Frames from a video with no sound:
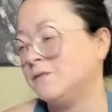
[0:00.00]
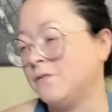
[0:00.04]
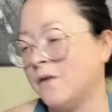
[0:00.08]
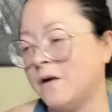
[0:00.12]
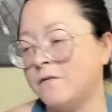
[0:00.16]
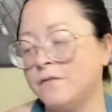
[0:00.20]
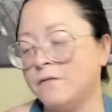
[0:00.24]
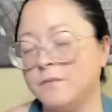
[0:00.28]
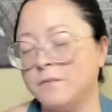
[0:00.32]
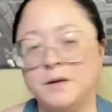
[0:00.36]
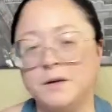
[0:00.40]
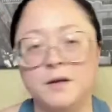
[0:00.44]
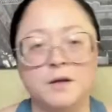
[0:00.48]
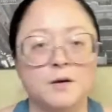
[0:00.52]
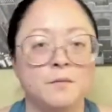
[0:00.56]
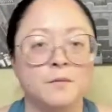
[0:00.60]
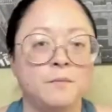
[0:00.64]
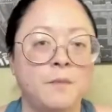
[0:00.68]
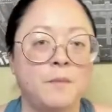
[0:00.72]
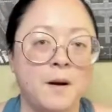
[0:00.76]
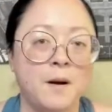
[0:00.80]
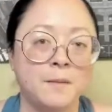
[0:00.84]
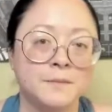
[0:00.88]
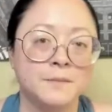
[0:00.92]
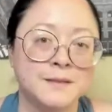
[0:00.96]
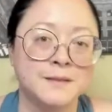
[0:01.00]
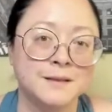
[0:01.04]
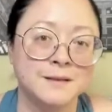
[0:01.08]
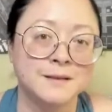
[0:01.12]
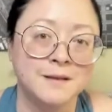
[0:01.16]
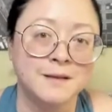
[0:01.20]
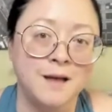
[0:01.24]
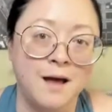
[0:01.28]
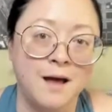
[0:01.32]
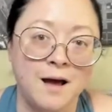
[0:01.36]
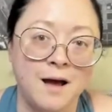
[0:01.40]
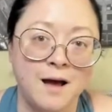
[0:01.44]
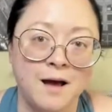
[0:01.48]
for everybody who popped in
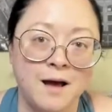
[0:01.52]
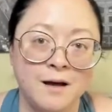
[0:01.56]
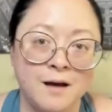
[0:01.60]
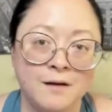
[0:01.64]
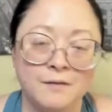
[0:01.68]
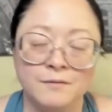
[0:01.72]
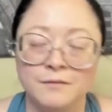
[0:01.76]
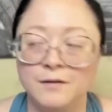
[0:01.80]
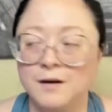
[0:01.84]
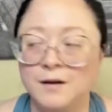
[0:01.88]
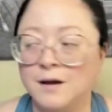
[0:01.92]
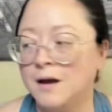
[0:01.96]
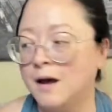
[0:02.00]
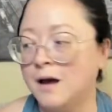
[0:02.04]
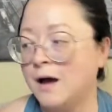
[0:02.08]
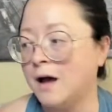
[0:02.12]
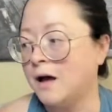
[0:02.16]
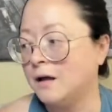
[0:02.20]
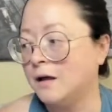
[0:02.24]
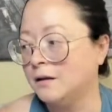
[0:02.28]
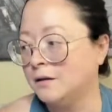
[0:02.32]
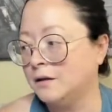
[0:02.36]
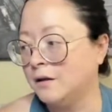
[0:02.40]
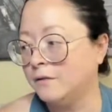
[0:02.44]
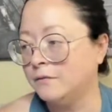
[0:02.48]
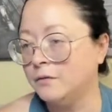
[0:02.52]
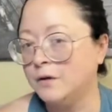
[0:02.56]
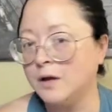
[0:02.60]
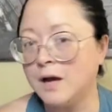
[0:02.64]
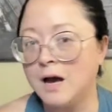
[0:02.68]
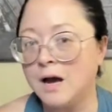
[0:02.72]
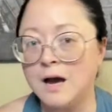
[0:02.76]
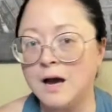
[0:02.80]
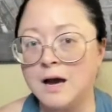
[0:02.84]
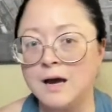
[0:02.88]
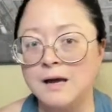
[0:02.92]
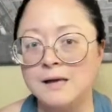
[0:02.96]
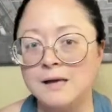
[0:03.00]
live. I love you
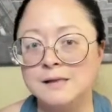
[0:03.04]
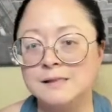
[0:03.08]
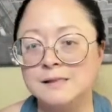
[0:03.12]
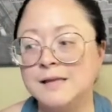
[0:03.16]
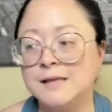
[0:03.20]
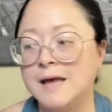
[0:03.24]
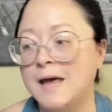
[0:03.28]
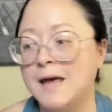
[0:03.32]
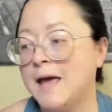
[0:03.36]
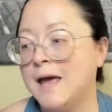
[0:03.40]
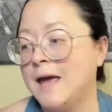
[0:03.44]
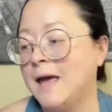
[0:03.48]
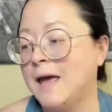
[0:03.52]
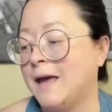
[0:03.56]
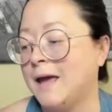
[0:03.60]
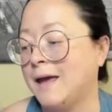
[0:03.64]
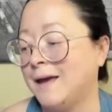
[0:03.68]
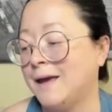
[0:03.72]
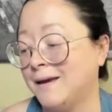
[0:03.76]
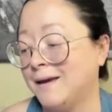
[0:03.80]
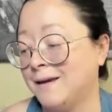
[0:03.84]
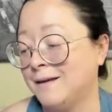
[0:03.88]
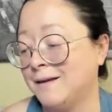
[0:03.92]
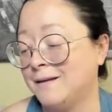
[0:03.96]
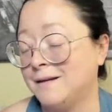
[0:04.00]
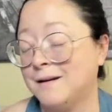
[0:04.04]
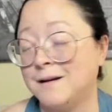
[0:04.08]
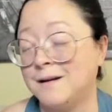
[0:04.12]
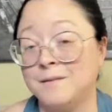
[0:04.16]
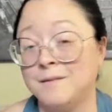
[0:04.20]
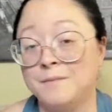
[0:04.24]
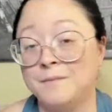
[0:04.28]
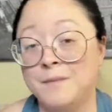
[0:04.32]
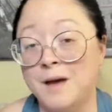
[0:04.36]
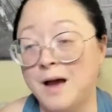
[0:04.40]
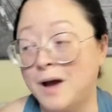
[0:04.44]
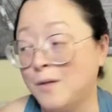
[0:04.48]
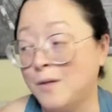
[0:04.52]
guys. And
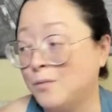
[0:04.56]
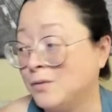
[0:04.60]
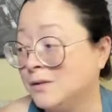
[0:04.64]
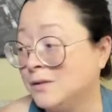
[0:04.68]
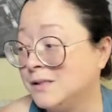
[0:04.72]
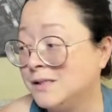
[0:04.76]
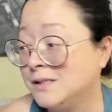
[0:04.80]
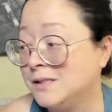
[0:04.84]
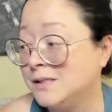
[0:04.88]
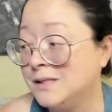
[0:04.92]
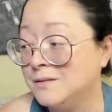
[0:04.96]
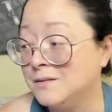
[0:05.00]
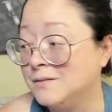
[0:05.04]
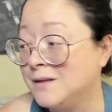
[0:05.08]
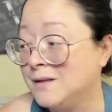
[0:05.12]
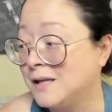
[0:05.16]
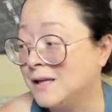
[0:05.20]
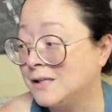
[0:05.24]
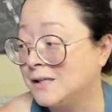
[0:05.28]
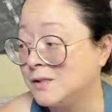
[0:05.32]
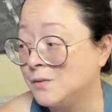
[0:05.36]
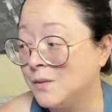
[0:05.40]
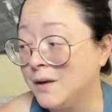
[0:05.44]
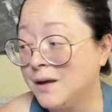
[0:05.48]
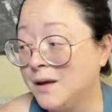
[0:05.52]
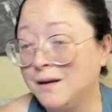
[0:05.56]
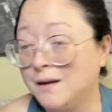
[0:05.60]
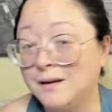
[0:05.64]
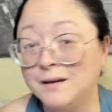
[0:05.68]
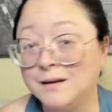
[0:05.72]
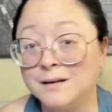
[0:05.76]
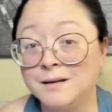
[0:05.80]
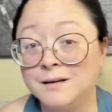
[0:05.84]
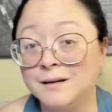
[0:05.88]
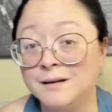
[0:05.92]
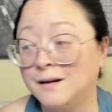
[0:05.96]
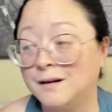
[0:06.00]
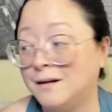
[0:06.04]
I will see you next week.
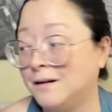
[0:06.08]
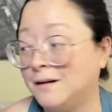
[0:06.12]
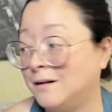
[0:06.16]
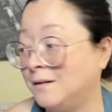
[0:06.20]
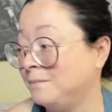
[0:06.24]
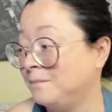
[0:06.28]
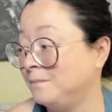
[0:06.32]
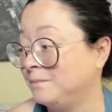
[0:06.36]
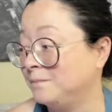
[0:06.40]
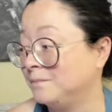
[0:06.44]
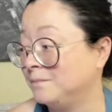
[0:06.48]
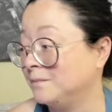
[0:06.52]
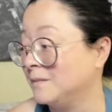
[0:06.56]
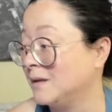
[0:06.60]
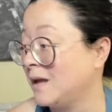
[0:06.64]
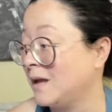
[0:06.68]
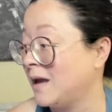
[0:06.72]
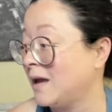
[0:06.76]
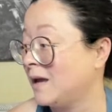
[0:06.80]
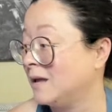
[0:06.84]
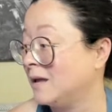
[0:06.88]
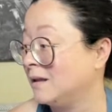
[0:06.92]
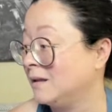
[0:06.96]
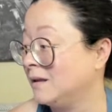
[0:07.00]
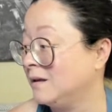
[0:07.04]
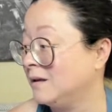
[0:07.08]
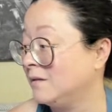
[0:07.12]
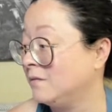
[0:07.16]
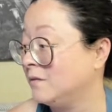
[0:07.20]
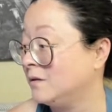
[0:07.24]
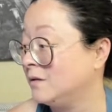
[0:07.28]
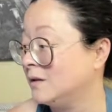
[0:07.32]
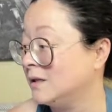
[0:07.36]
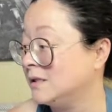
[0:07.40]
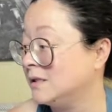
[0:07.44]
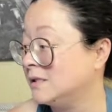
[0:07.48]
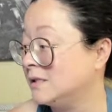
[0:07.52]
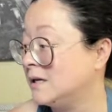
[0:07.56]
Haley, if
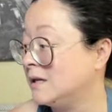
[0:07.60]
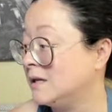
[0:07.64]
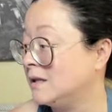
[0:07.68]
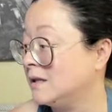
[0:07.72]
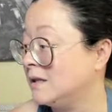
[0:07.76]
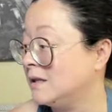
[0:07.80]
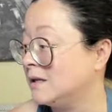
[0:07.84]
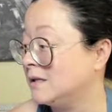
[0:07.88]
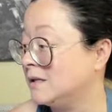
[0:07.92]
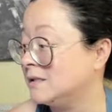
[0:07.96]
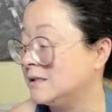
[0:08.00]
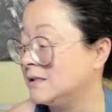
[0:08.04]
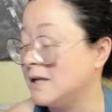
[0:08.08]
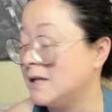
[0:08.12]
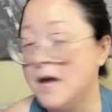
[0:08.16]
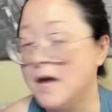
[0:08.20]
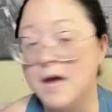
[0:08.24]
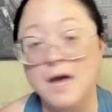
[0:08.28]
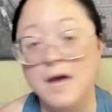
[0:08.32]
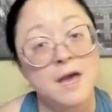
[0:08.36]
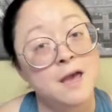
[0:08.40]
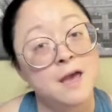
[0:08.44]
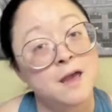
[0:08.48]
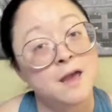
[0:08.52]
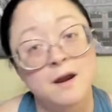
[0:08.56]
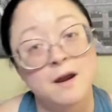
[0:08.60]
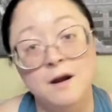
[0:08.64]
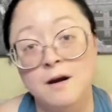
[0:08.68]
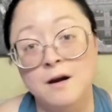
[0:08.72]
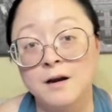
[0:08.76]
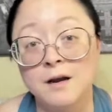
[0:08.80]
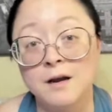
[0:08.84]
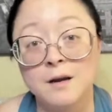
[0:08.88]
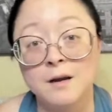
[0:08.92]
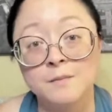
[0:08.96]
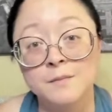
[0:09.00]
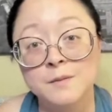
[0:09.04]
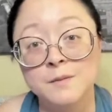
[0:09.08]
you listen to this, here
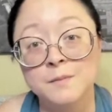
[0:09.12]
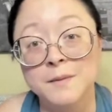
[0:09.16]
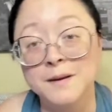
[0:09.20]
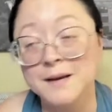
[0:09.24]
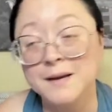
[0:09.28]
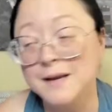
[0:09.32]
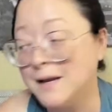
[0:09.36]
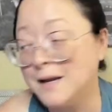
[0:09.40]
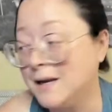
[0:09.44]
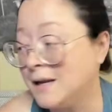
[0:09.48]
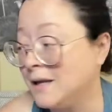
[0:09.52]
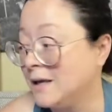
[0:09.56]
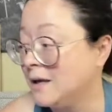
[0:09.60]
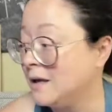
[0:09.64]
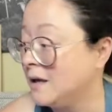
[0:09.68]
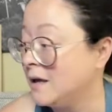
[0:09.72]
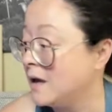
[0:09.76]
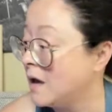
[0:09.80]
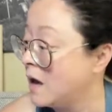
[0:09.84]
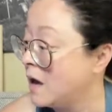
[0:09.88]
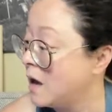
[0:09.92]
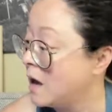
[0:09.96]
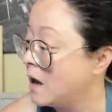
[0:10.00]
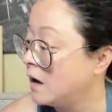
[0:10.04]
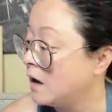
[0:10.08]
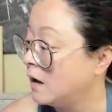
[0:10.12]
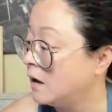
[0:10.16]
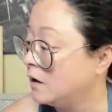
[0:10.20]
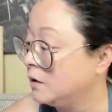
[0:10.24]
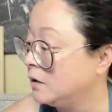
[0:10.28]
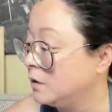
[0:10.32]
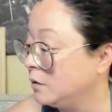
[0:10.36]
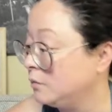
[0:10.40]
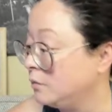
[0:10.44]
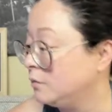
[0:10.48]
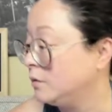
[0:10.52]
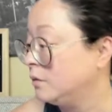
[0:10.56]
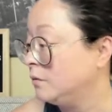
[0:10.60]
comes my ditty. A
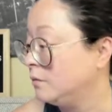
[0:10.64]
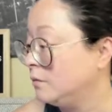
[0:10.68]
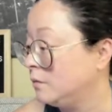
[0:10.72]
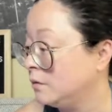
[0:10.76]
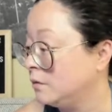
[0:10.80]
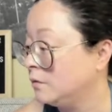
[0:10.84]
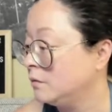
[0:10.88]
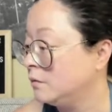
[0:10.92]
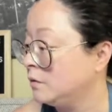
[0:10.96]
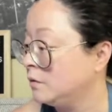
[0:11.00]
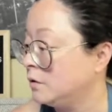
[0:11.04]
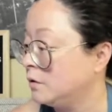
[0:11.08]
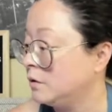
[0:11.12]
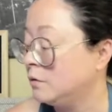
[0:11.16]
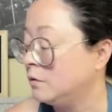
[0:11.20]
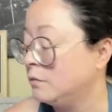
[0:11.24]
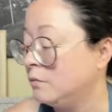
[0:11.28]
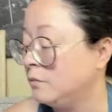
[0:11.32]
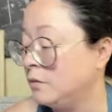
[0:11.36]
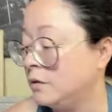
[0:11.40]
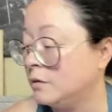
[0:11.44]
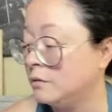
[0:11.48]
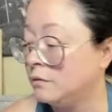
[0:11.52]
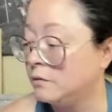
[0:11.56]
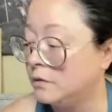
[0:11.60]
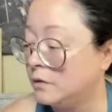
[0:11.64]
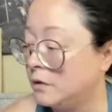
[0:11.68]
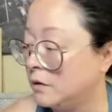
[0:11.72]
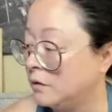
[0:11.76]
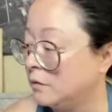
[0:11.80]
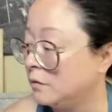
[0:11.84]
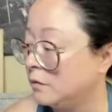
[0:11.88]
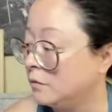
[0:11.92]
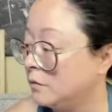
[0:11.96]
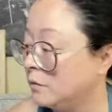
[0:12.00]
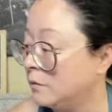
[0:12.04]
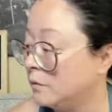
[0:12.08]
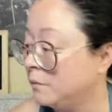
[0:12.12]
do do do do do do do
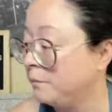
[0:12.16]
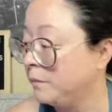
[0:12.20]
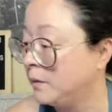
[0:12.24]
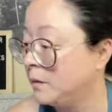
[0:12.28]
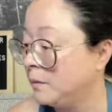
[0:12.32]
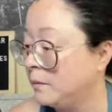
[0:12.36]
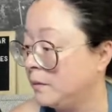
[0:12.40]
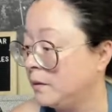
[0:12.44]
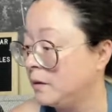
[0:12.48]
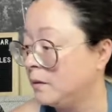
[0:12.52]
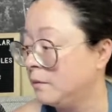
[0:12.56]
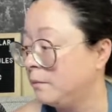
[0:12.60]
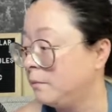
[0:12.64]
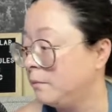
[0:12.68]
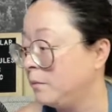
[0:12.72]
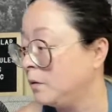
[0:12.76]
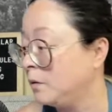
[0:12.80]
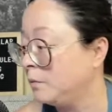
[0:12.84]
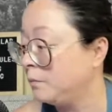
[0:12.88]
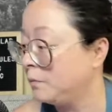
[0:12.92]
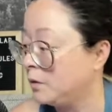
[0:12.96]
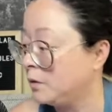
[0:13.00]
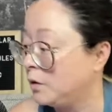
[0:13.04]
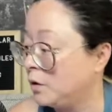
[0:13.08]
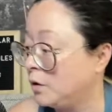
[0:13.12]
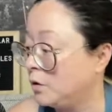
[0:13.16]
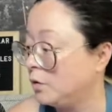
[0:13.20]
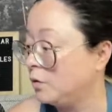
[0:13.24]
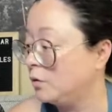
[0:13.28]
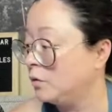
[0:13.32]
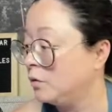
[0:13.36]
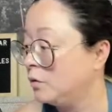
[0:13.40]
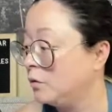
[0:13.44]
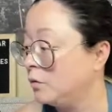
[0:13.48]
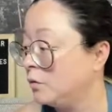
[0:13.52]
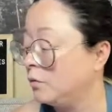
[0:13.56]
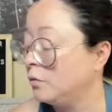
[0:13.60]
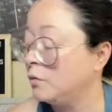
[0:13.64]
do pew doo boop
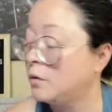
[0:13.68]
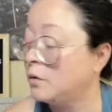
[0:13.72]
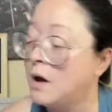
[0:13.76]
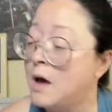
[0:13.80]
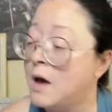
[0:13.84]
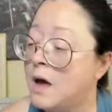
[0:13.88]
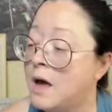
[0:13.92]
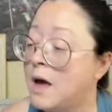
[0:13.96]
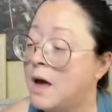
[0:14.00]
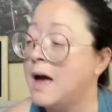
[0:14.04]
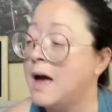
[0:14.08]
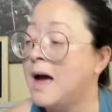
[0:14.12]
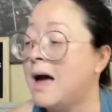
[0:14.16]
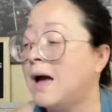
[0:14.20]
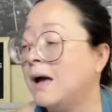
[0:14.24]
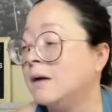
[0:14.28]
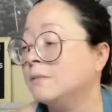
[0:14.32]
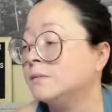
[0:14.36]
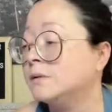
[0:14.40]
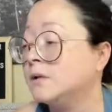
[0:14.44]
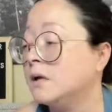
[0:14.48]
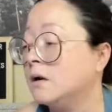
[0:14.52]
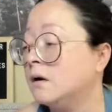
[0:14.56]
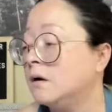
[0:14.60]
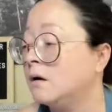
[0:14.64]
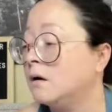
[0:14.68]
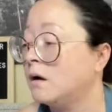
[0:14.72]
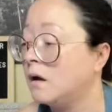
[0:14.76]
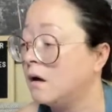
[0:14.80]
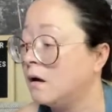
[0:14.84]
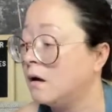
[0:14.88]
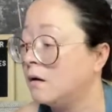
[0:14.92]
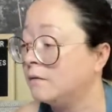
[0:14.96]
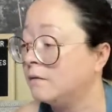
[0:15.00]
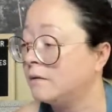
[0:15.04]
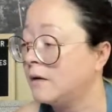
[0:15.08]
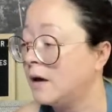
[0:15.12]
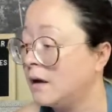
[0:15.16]
doo. I'm signing
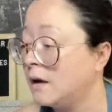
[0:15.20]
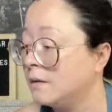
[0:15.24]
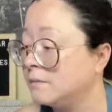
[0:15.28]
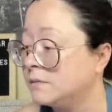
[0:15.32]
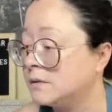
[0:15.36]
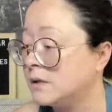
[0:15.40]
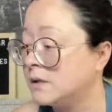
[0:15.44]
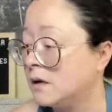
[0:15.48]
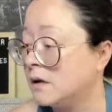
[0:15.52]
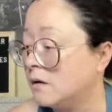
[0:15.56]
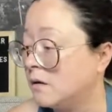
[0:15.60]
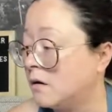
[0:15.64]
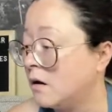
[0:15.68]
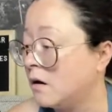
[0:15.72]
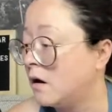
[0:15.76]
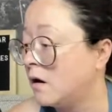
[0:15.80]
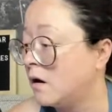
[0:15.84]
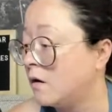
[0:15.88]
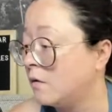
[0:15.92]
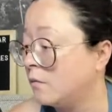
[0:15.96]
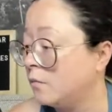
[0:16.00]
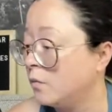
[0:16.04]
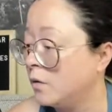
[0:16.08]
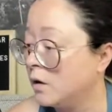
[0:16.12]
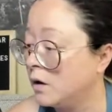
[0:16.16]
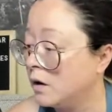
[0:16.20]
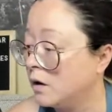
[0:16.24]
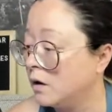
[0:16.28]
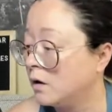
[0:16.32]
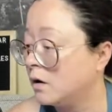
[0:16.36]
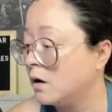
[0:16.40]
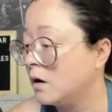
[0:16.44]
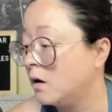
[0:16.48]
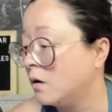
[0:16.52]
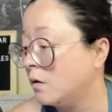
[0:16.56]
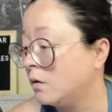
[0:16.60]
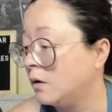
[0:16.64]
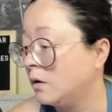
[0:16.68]
off. I'm signing off. We're gonna
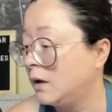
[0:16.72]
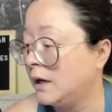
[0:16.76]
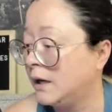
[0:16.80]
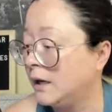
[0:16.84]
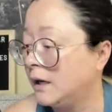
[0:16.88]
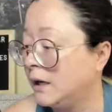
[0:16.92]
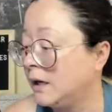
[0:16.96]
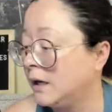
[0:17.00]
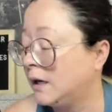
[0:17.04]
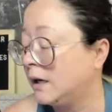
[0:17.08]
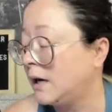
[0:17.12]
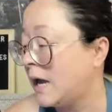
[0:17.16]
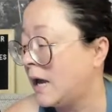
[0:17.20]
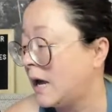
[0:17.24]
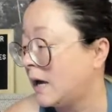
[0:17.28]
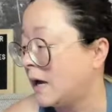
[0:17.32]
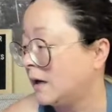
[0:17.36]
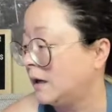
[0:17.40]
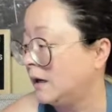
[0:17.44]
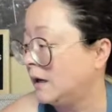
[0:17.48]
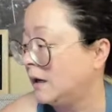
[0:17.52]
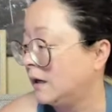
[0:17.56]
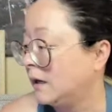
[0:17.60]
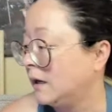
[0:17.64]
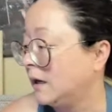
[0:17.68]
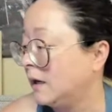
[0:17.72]
go clickety clack,